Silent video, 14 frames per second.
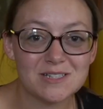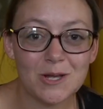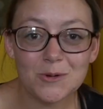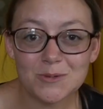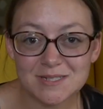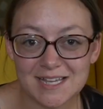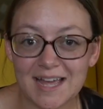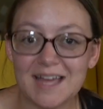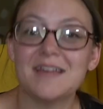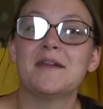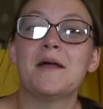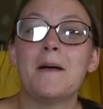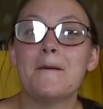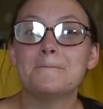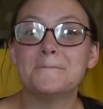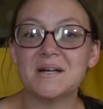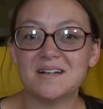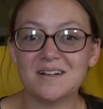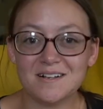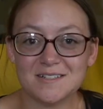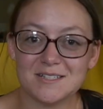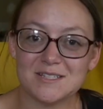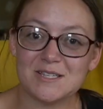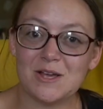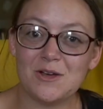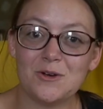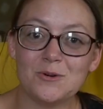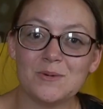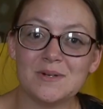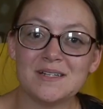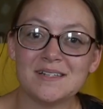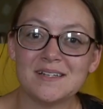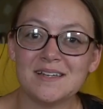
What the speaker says: loan debt, but also,